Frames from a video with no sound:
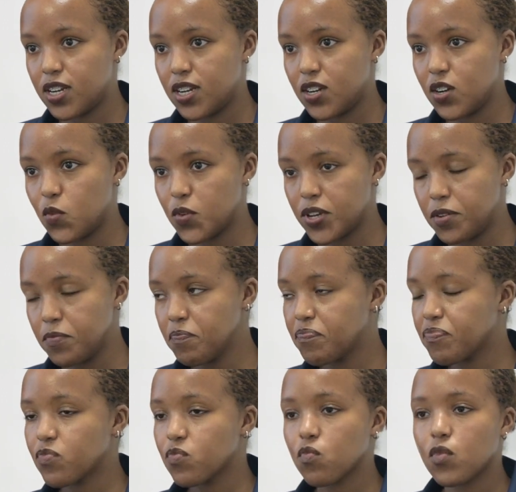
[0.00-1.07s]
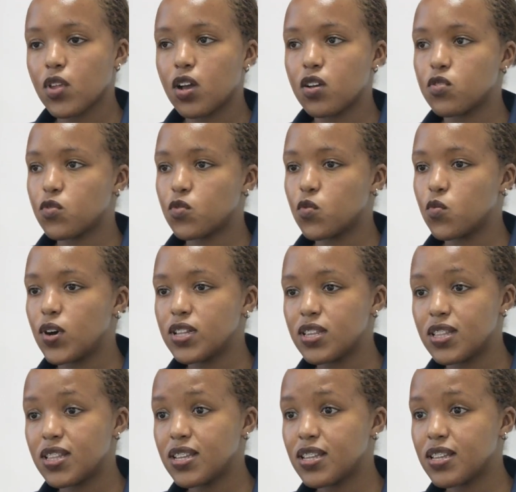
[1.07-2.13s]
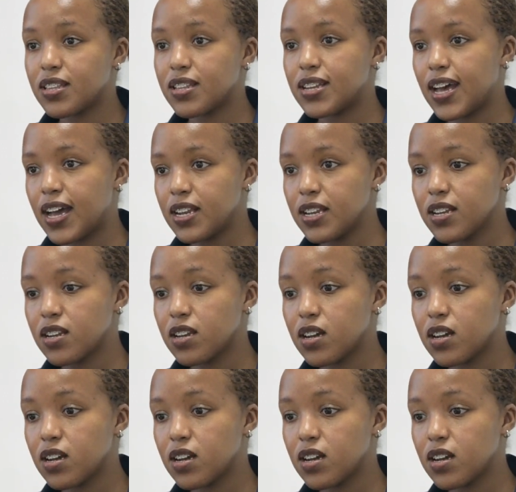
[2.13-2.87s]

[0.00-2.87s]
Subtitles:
Okay. So once this is done,